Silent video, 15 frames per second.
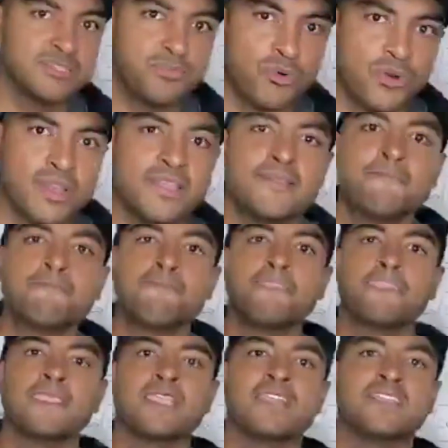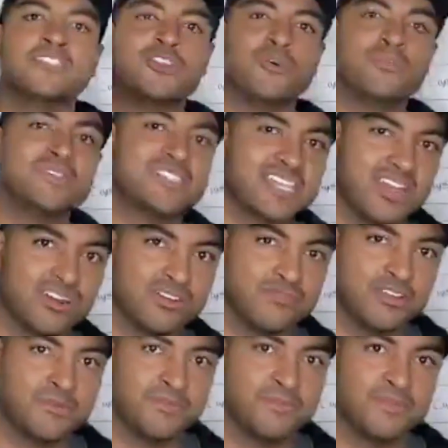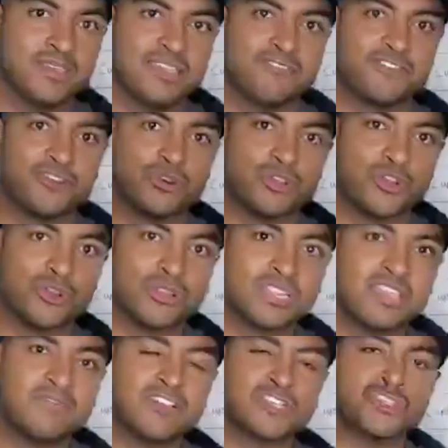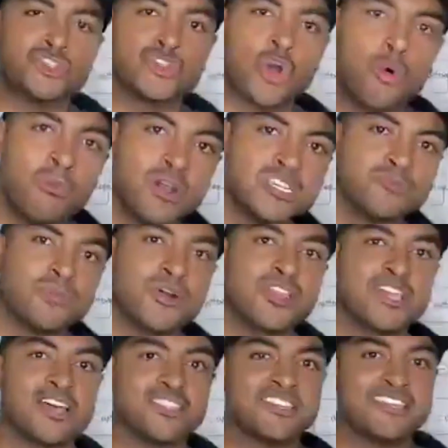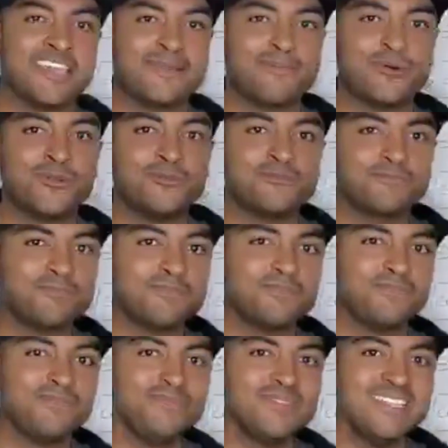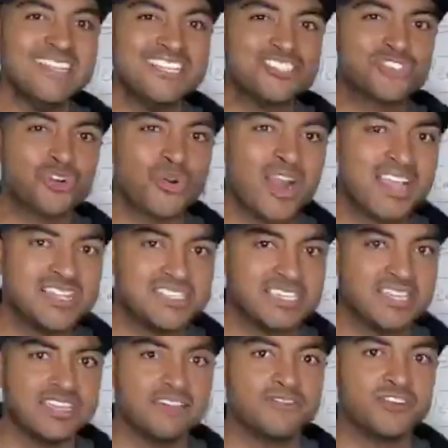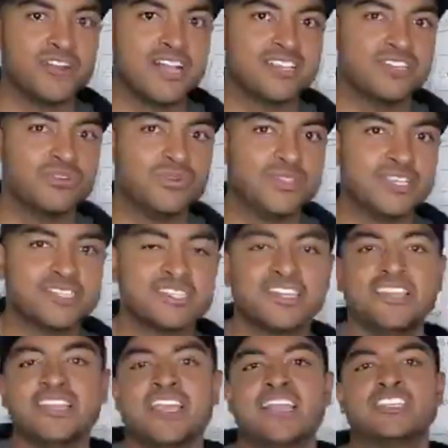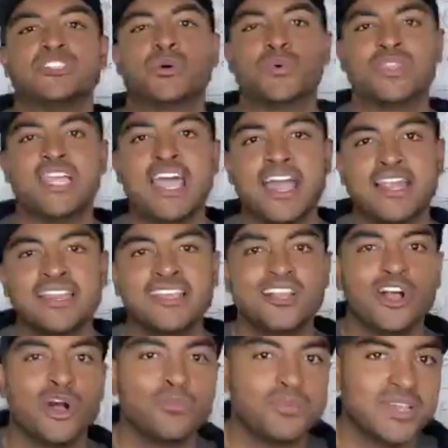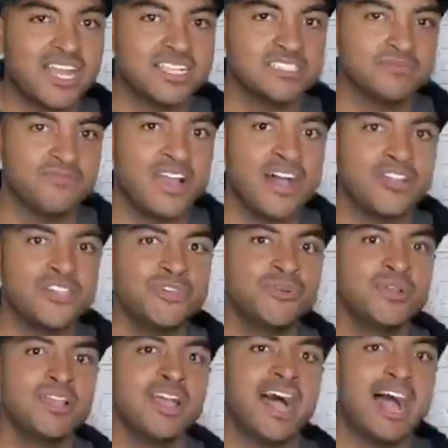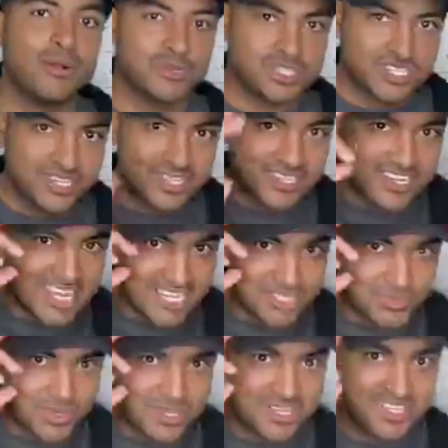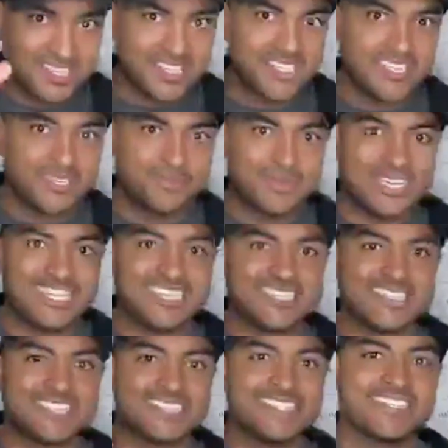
the point. Don't be scared of it. If you're leaving so much money on the table, it's crazy if you're not doing this. And so with that, hope you got some value. I will see you on the next one. Peace.